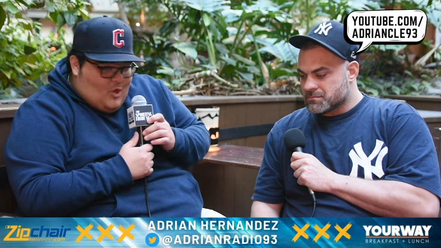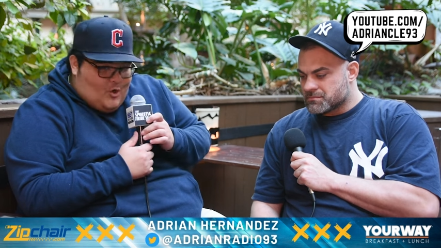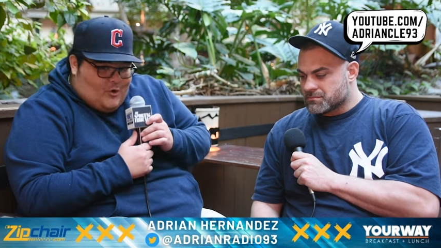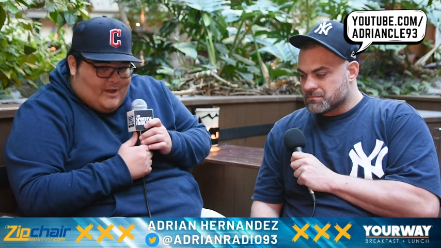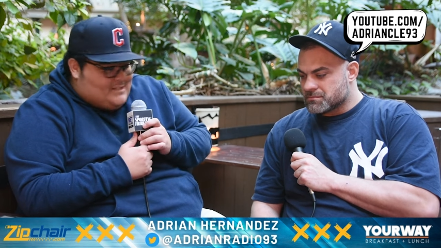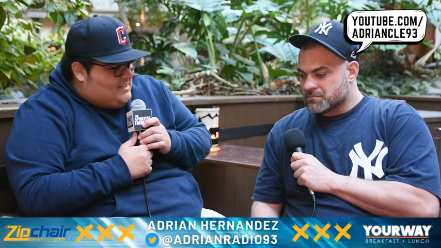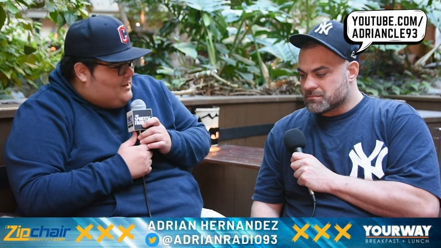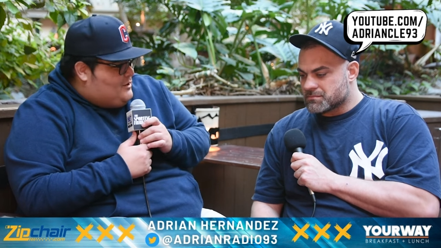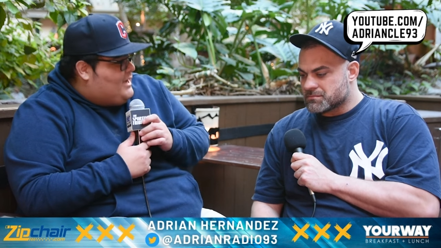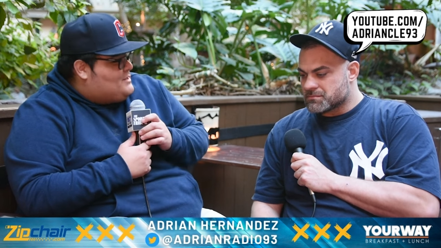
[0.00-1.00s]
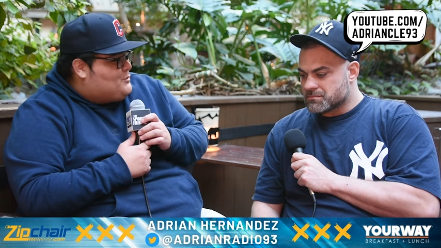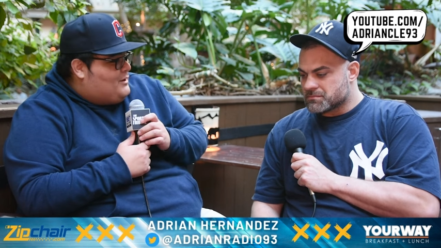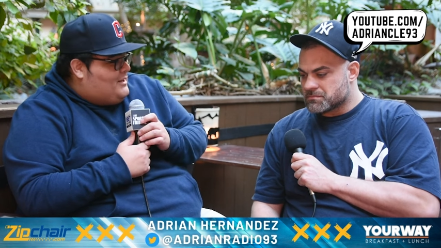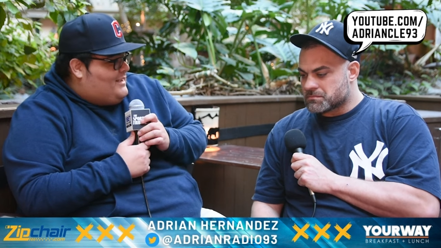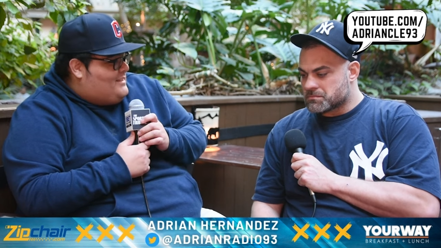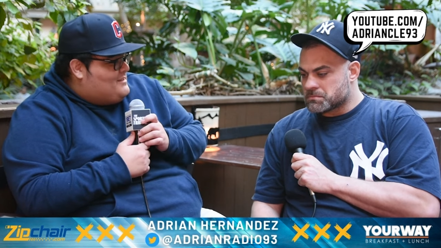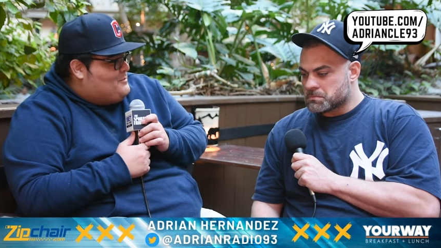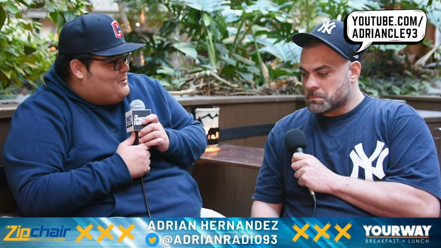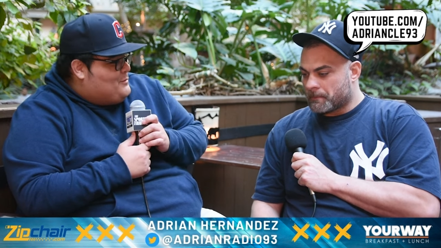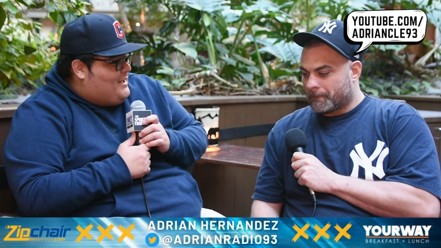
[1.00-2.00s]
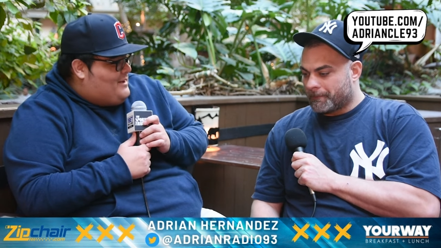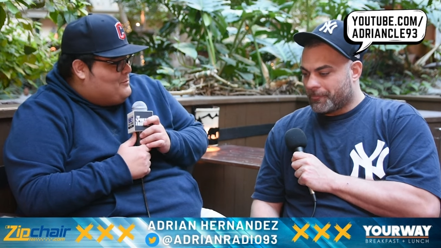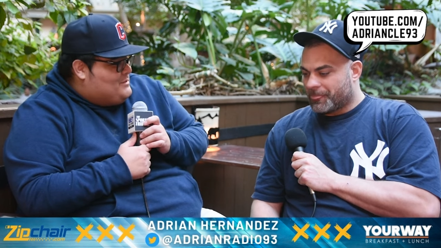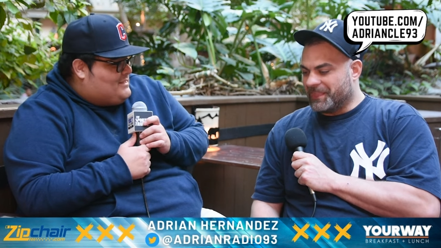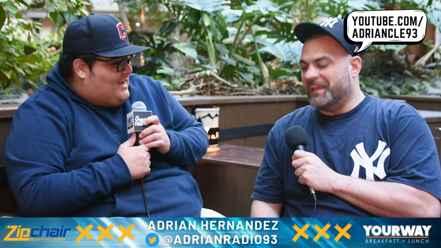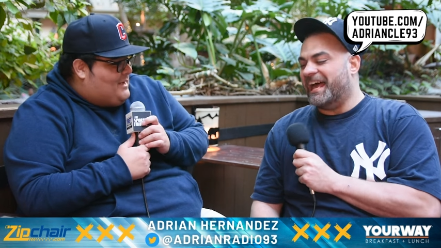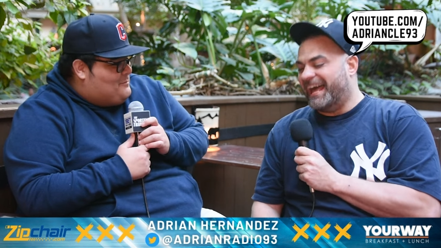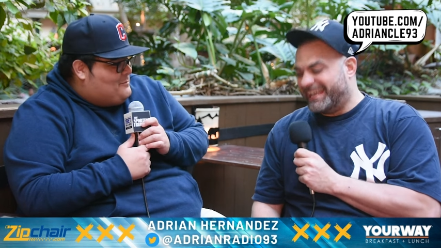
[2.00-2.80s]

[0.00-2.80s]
Speaker 1: Crazy how you guys were all at NWA at one time.